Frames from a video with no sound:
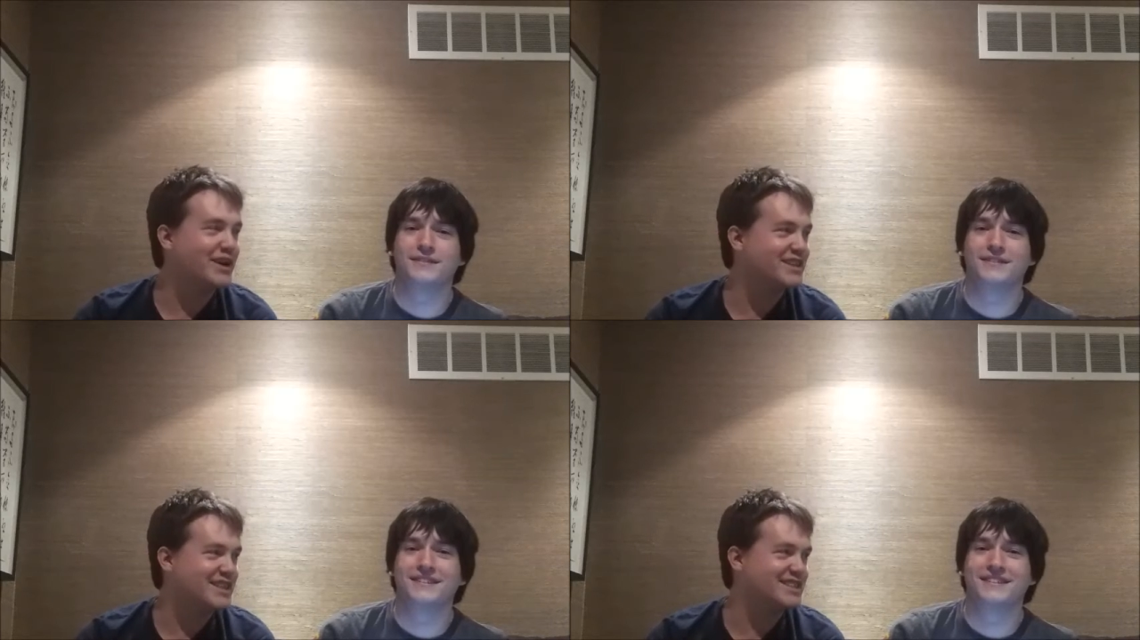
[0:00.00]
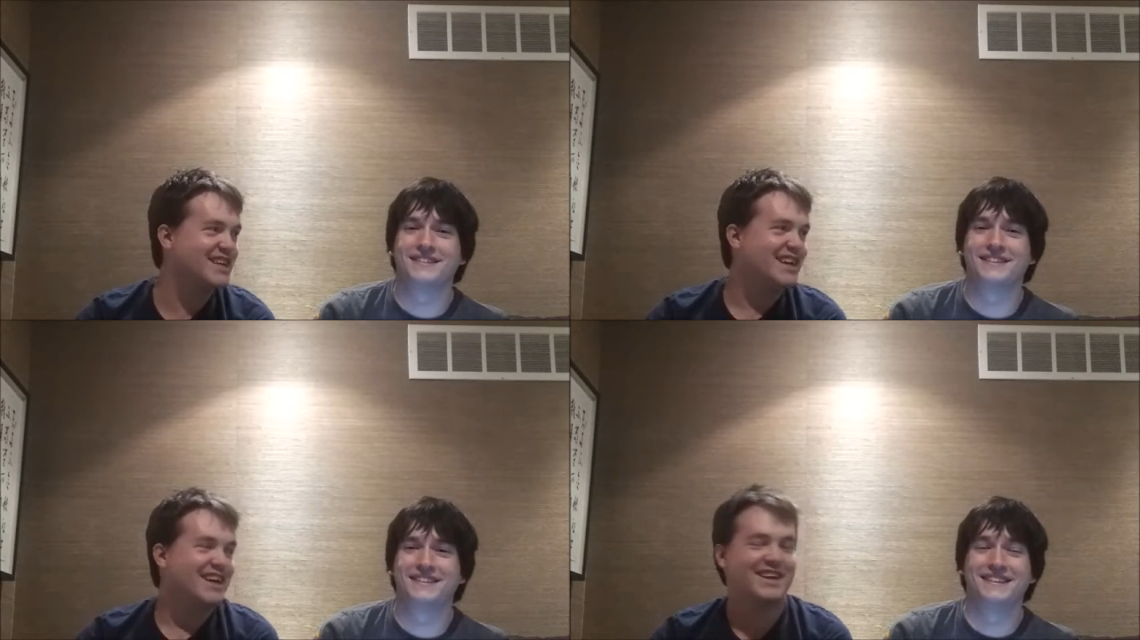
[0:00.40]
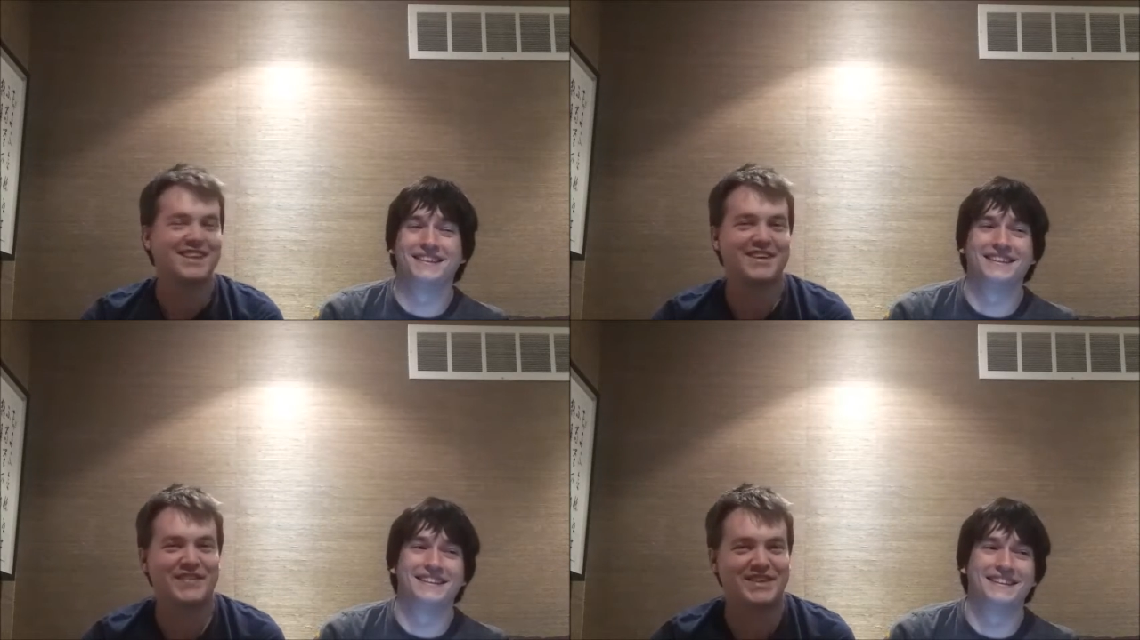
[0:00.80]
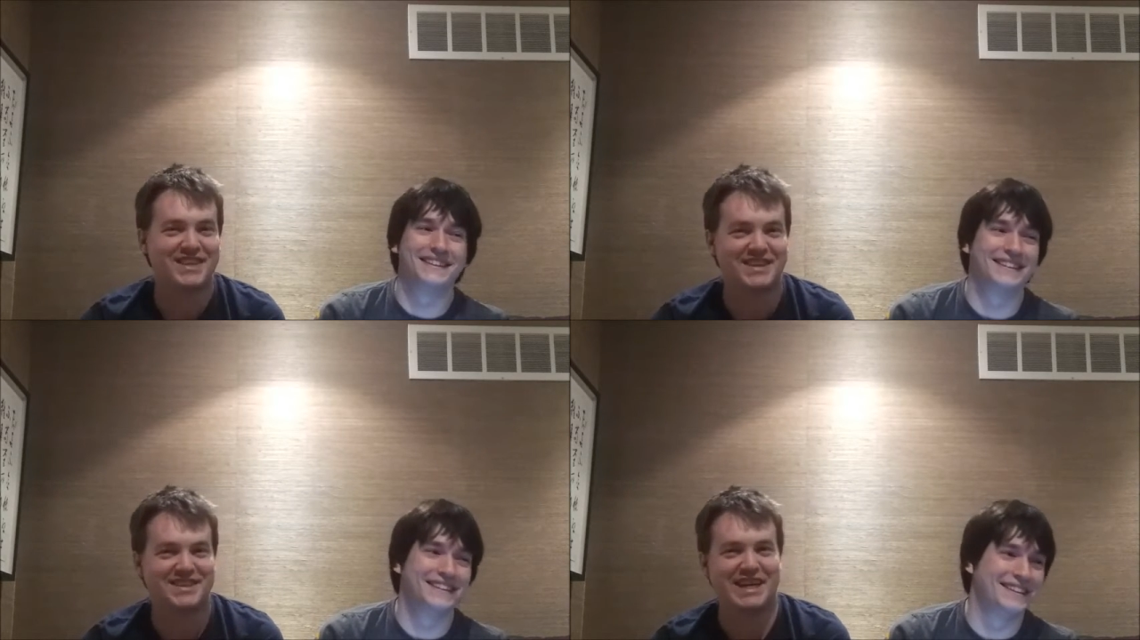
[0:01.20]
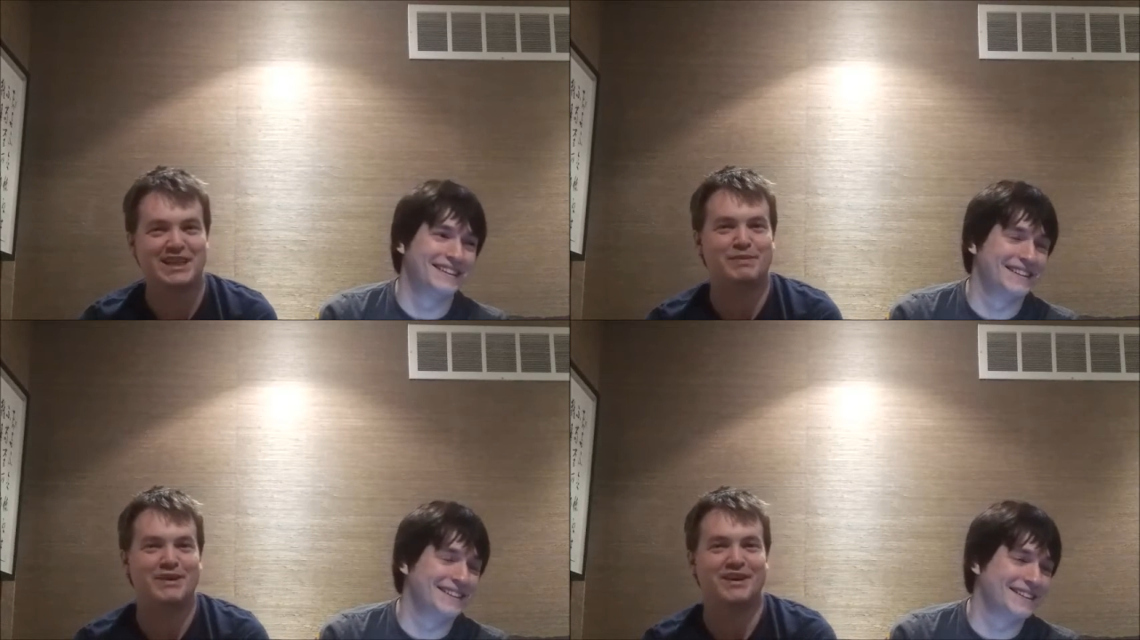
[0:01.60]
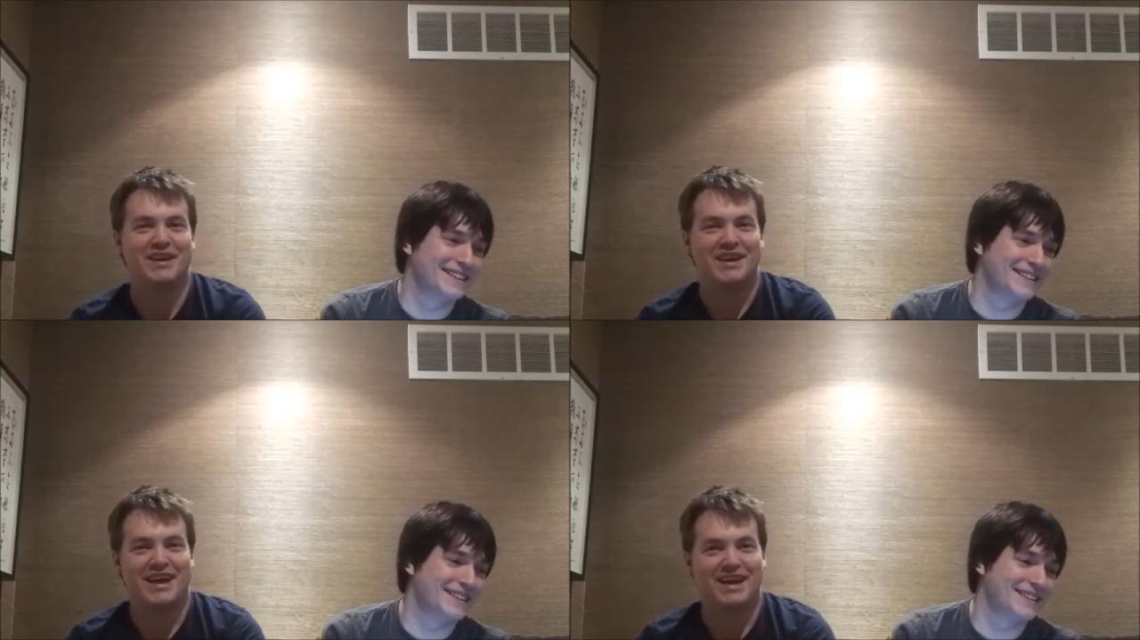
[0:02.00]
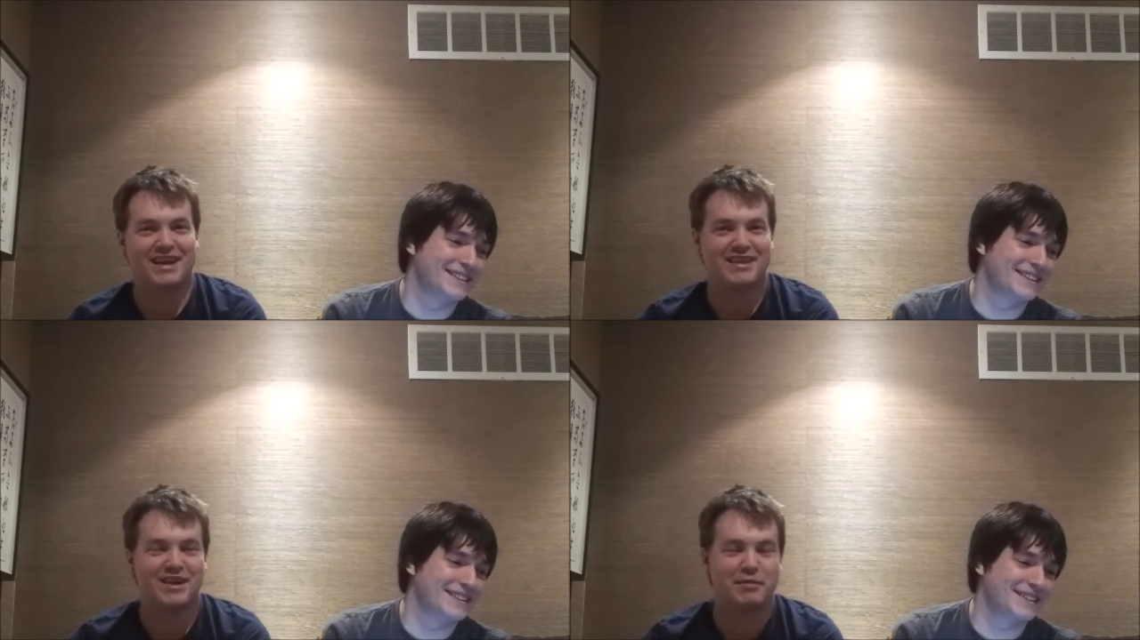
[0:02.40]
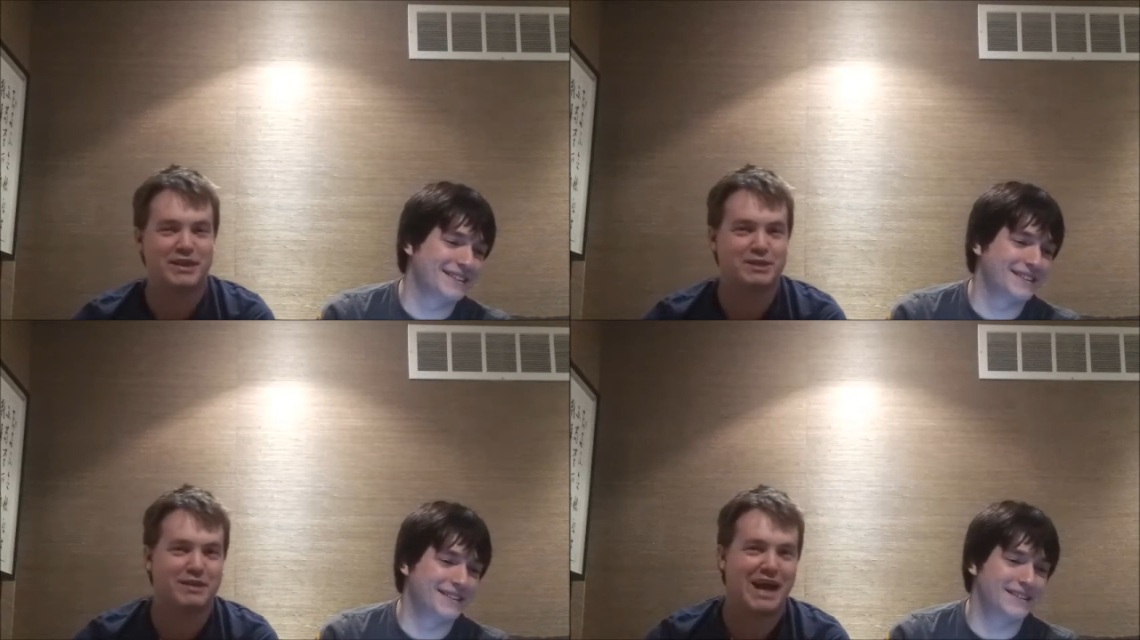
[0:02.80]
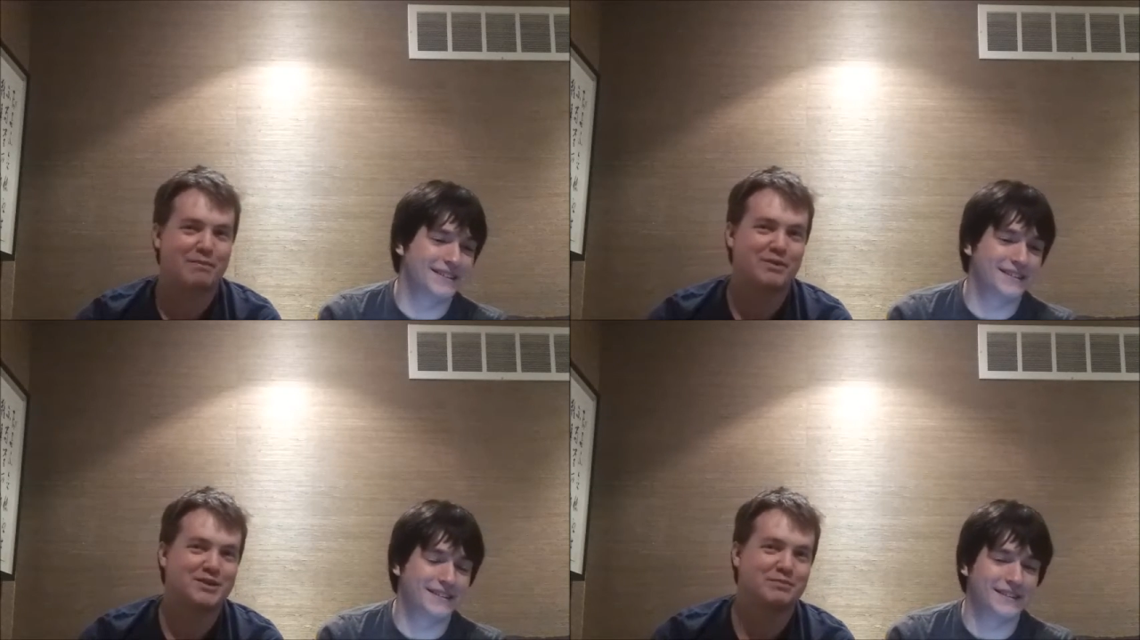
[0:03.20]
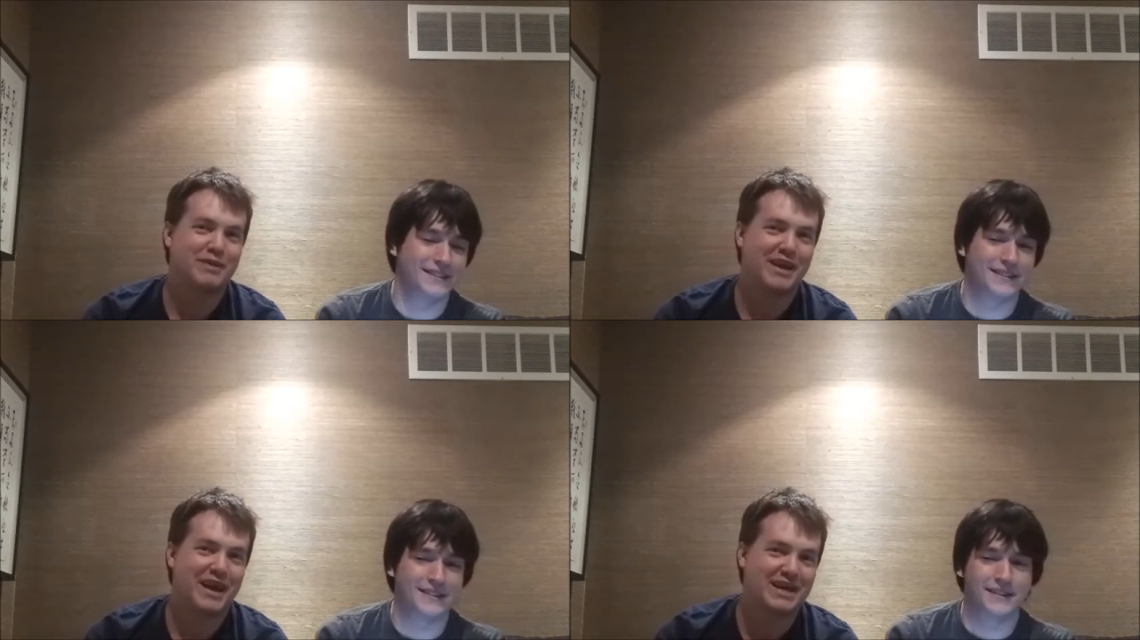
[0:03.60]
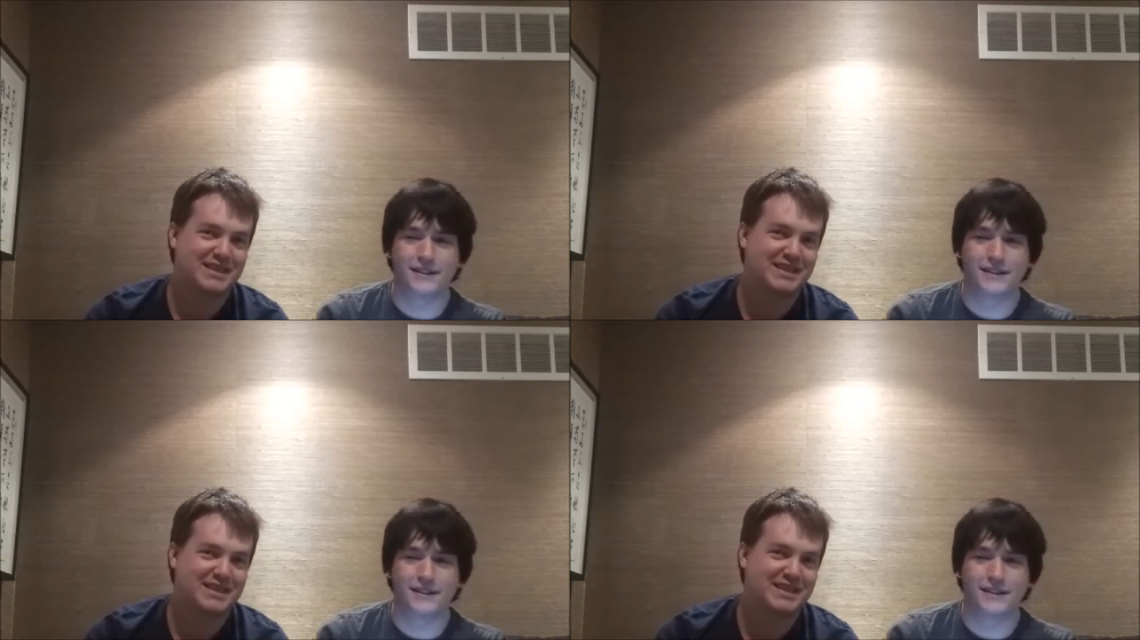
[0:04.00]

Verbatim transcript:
Speaker 1: which is in the original Shakespeare, and Ethiop means black person, but as